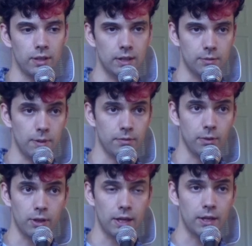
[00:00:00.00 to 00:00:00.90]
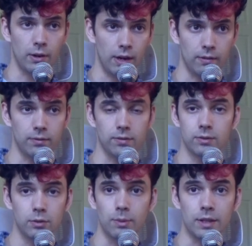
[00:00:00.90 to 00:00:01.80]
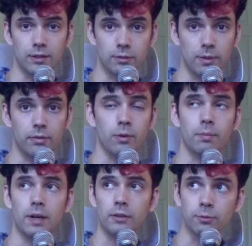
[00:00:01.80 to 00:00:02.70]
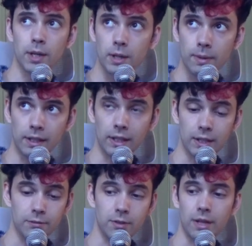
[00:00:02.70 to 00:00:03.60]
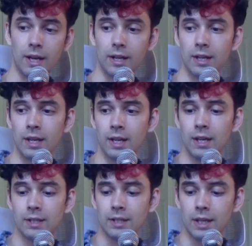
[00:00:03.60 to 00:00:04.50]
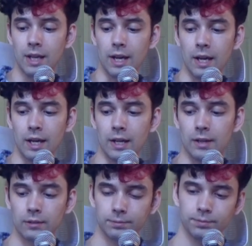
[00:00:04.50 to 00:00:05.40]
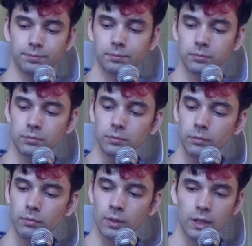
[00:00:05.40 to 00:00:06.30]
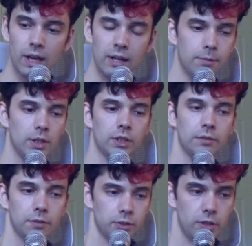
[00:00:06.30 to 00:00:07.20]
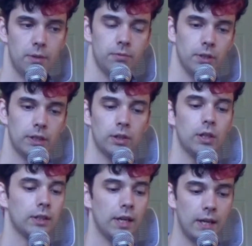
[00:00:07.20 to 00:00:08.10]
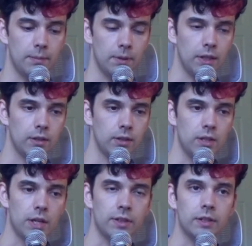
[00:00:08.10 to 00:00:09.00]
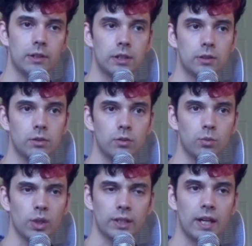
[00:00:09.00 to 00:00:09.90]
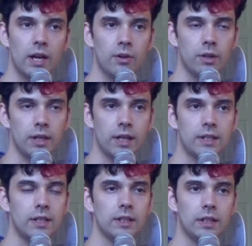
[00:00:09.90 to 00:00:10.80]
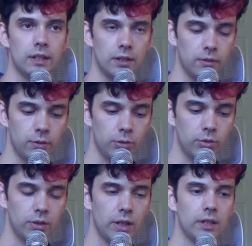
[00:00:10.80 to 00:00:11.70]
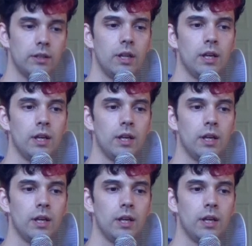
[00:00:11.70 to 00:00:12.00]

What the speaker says: I need to pay for, and I don't have too many things to pay for, but I was barely making enough for that. And I'd been looking for a job for like a long time, and nothing worked out, and I didn't get interviews, and